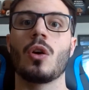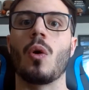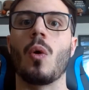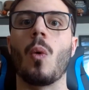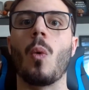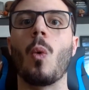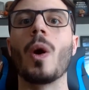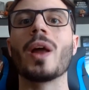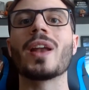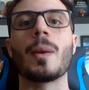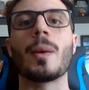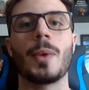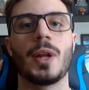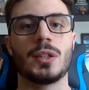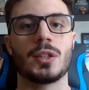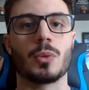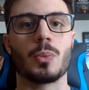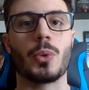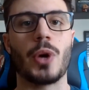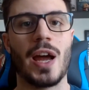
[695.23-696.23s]
When I'm
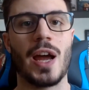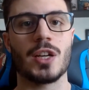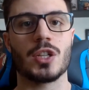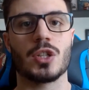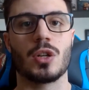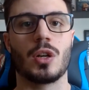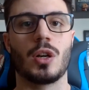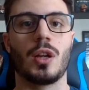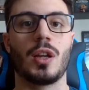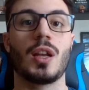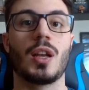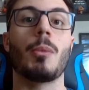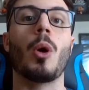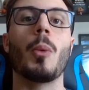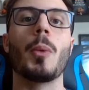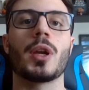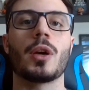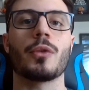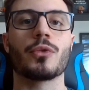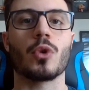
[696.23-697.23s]
under pressure, in a
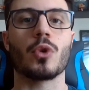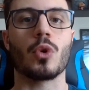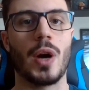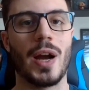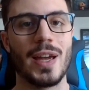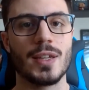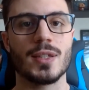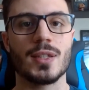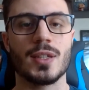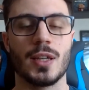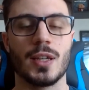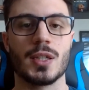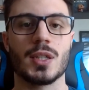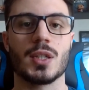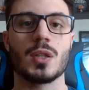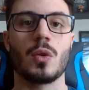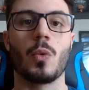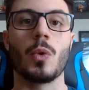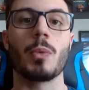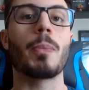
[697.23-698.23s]
moment of
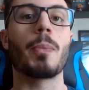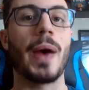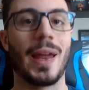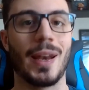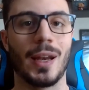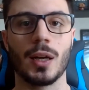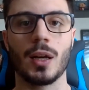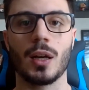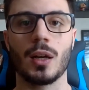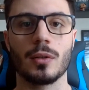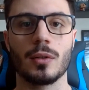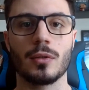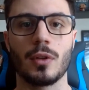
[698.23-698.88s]
crisis, we panic.